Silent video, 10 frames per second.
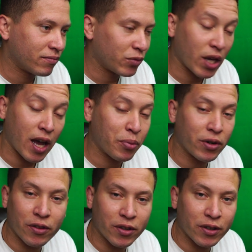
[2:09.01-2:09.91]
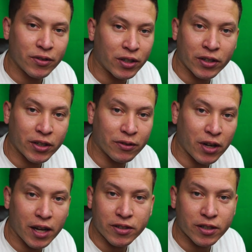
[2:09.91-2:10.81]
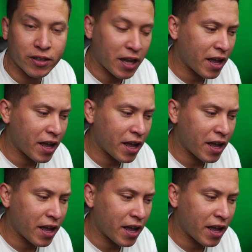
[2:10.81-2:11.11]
yeah, I put it on the clear visor,